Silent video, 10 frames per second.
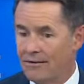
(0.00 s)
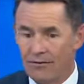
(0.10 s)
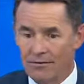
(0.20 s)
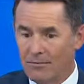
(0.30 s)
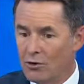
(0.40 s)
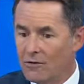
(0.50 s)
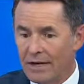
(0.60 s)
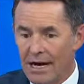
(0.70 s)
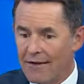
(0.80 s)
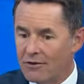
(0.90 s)
If the
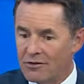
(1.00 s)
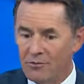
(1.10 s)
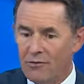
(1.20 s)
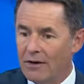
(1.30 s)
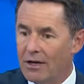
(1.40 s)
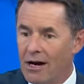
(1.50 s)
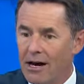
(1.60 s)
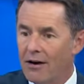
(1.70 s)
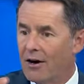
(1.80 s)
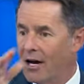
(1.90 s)
moving average is moving
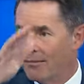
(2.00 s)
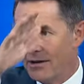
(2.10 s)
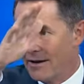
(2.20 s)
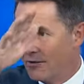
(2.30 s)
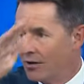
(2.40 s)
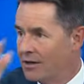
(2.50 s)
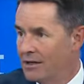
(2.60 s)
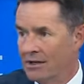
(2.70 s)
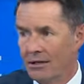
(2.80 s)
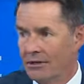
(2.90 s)
higher, I'm never
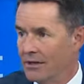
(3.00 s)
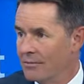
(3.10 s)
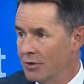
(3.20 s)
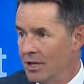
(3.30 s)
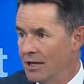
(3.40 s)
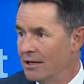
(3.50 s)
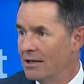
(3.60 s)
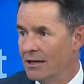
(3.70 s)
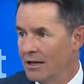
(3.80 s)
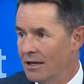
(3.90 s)
going to be
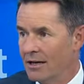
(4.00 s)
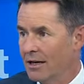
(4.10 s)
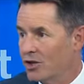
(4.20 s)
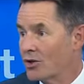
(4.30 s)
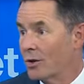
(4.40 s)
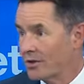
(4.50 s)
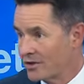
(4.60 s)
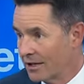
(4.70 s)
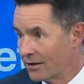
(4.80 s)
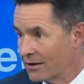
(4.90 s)
a short
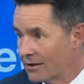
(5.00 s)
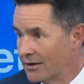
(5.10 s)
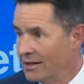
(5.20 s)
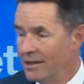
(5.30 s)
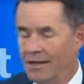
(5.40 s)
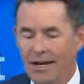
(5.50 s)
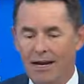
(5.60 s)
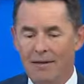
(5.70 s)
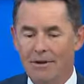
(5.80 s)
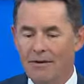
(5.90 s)
seller.
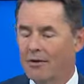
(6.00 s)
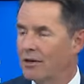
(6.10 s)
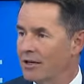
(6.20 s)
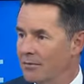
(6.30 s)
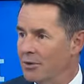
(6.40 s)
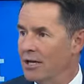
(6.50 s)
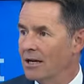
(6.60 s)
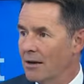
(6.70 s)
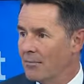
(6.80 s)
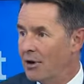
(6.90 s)
And I'm never going to
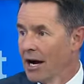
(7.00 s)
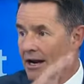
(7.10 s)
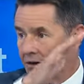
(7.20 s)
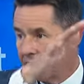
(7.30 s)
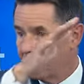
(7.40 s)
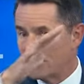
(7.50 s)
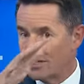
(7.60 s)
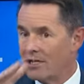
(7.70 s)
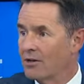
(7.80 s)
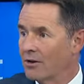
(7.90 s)
be a buyer of a
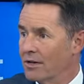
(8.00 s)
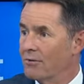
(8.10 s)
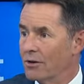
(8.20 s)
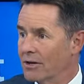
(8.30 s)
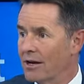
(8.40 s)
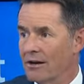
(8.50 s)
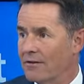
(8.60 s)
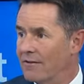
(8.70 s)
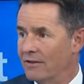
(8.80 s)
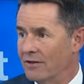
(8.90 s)
security where the
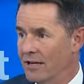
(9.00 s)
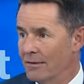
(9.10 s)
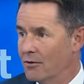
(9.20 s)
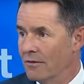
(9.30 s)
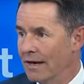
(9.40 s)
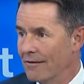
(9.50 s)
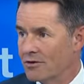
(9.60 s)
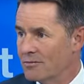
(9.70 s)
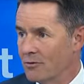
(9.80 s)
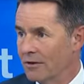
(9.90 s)
150-day moving
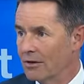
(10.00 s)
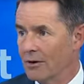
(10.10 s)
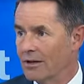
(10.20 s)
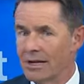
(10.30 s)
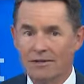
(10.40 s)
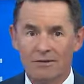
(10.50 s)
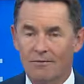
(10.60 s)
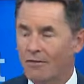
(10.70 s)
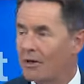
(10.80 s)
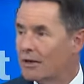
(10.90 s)
average is moving lower. That's a
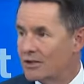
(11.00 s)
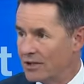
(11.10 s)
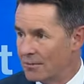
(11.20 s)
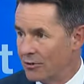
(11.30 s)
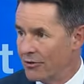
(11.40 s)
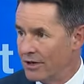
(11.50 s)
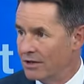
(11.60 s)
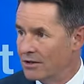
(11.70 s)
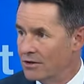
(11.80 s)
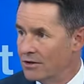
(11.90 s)
very simple
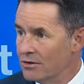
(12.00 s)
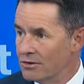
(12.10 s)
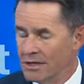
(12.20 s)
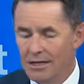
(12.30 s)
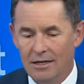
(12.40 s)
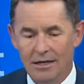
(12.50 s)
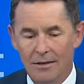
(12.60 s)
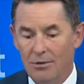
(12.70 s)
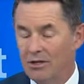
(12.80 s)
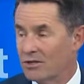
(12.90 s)
thing to do,
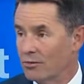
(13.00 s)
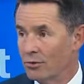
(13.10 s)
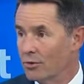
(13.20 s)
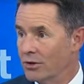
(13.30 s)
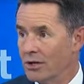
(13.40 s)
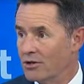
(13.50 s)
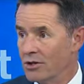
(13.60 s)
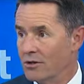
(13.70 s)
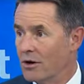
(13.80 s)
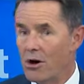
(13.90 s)
but it's a rule you
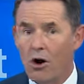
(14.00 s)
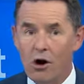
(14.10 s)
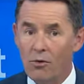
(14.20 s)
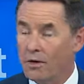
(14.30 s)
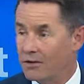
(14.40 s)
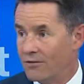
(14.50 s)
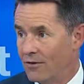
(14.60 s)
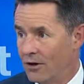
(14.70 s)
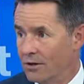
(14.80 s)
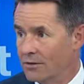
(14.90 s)
should always
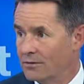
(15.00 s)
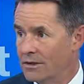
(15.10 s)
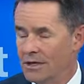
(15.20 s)
follow.